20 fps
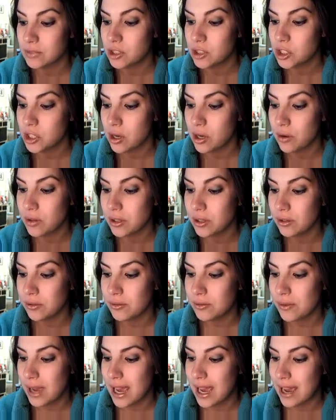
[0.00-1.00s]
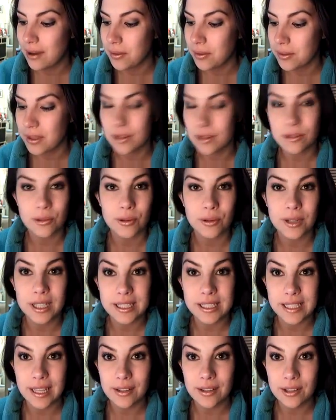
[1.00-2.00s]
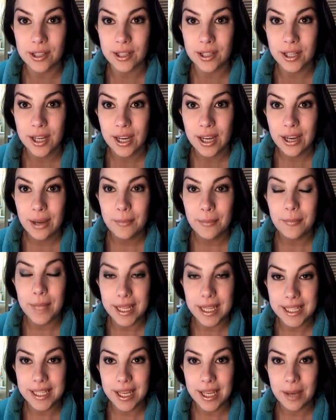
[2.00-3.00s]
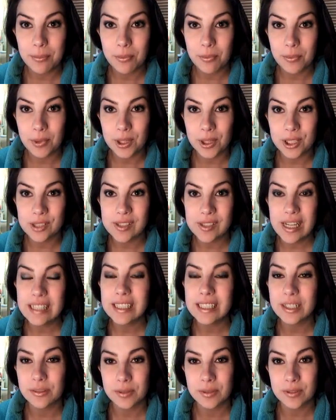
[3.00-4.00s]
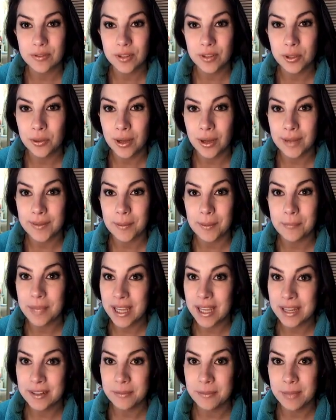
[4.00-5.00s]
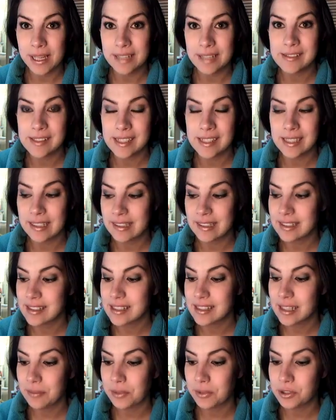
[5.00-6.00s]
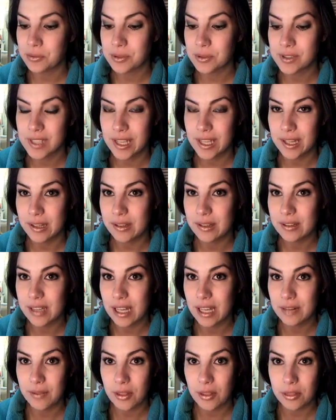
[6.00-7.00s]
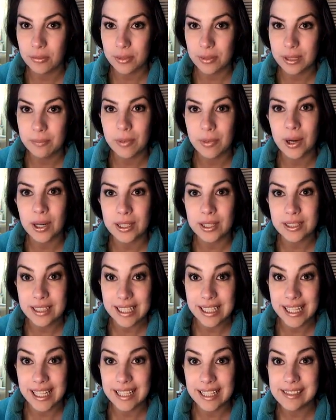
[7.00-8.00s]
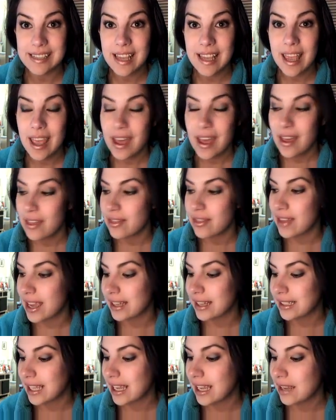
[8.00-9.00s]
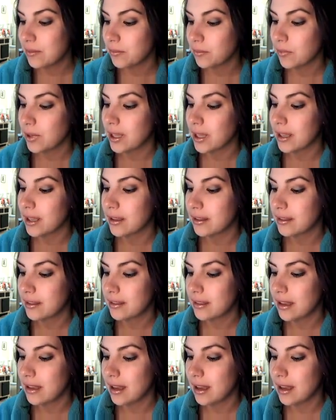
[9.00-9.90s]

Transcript: show you how the Laura Geller makeup works. I did a review on the Baked Basics, which was a kind of a three-part kit that came with